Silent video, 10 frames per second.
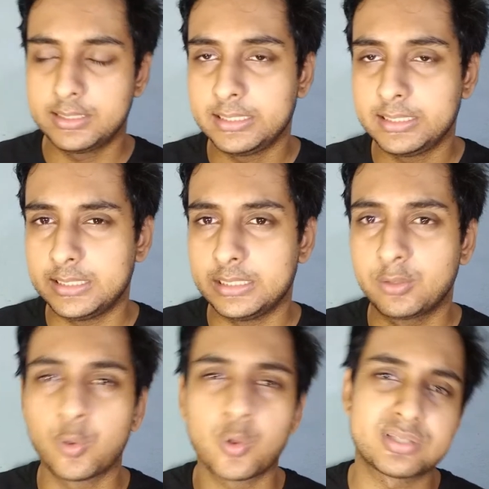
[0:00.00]
the
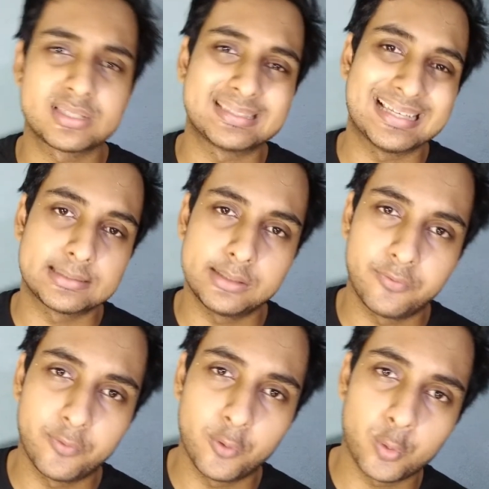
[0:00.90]
course is less
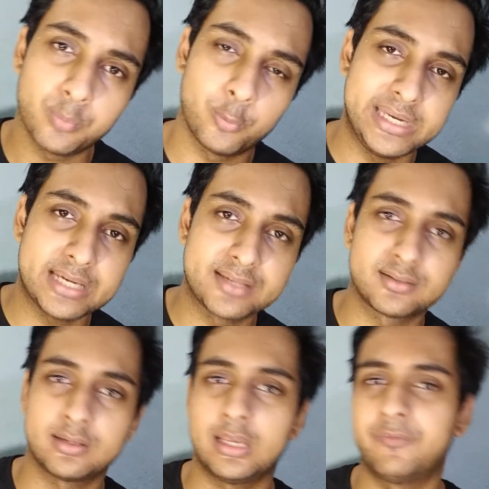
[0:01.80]
than 4 weeks.